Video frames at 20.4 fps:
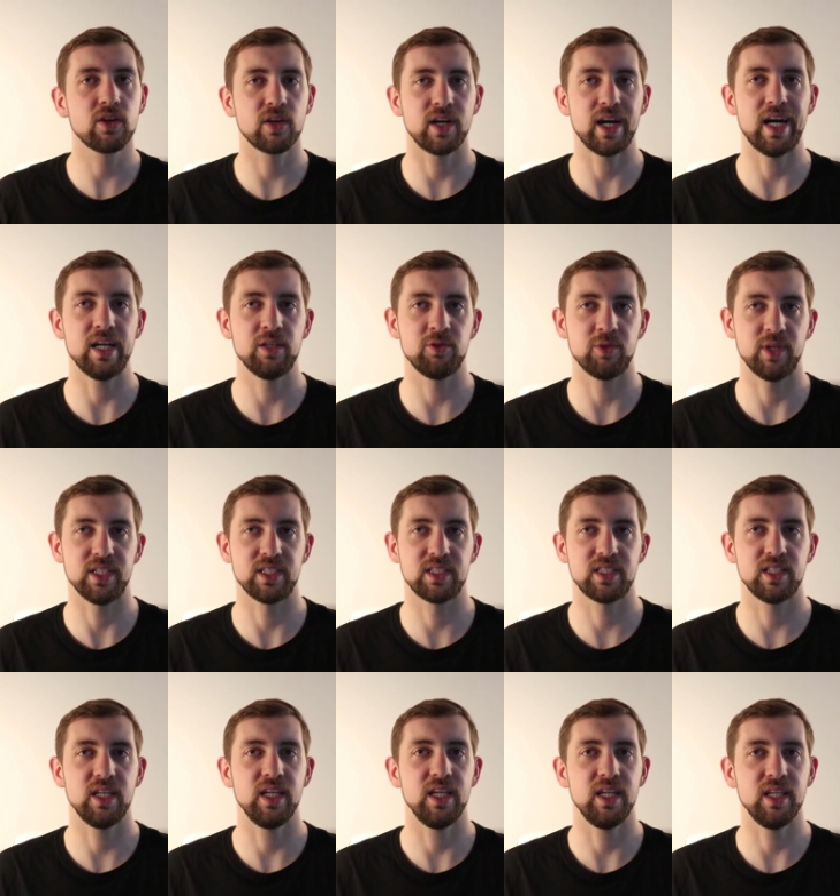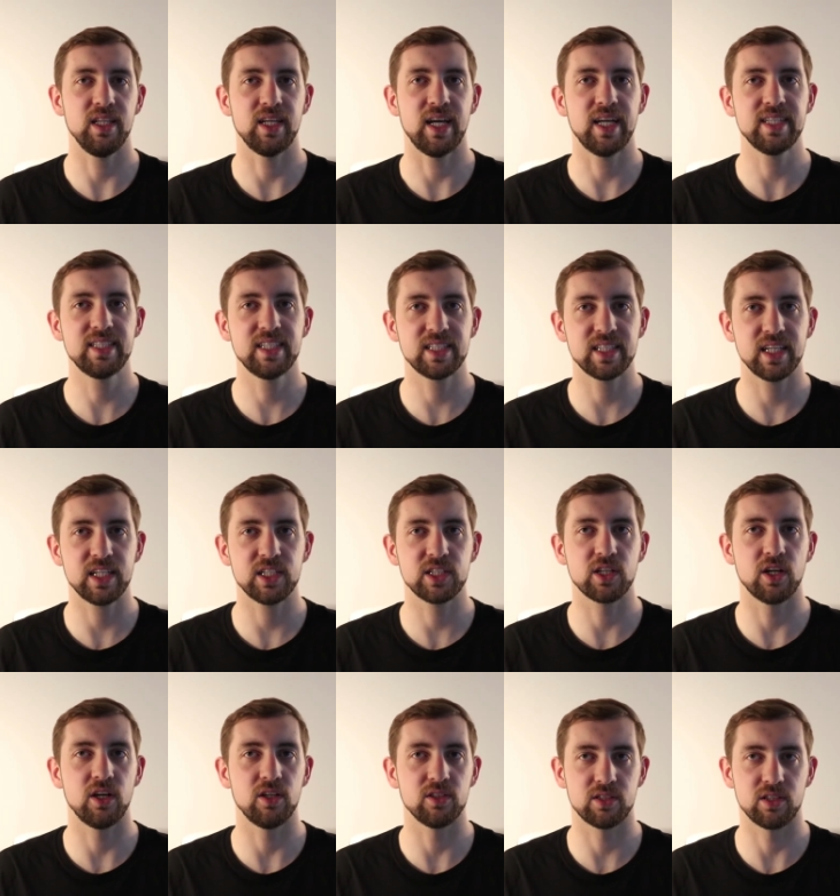your address in SSH
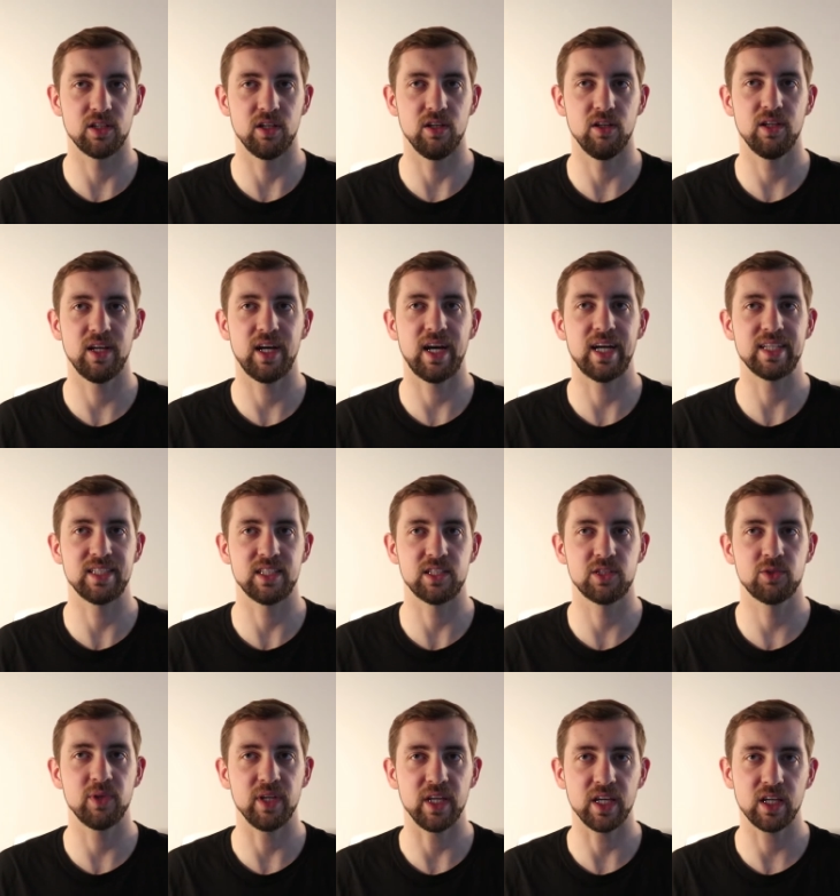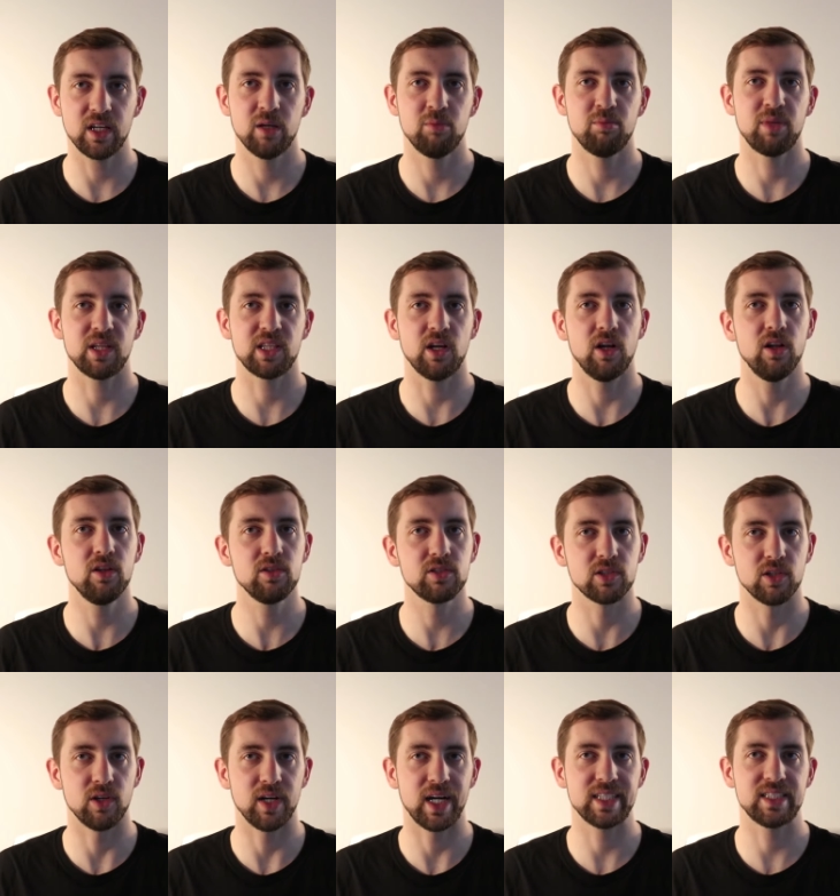console as a string, but
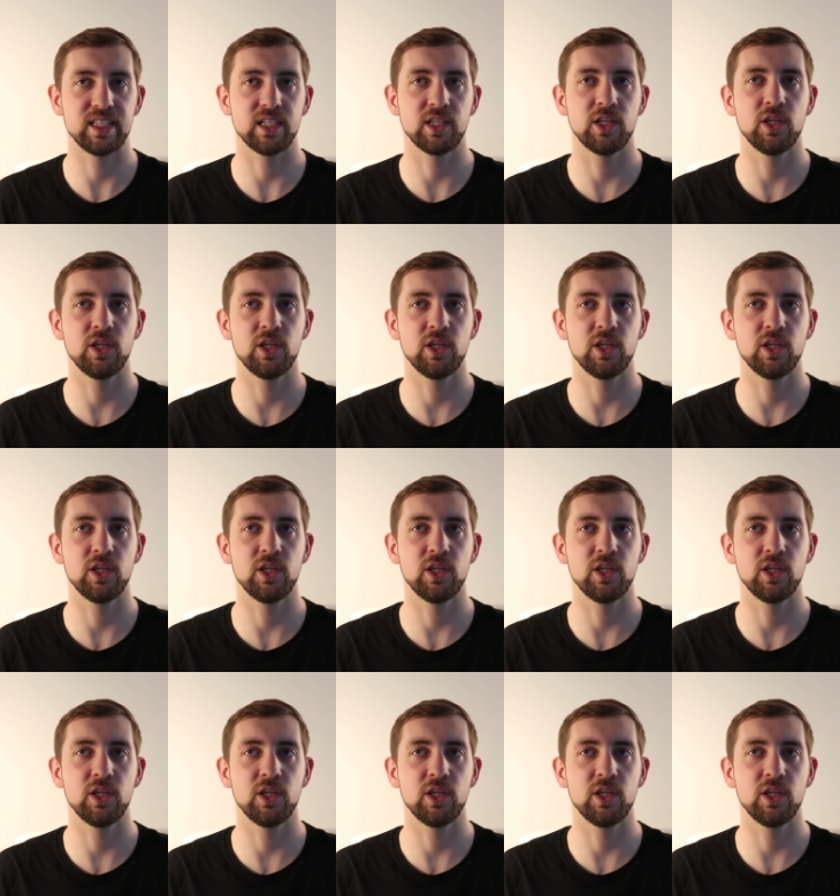also as a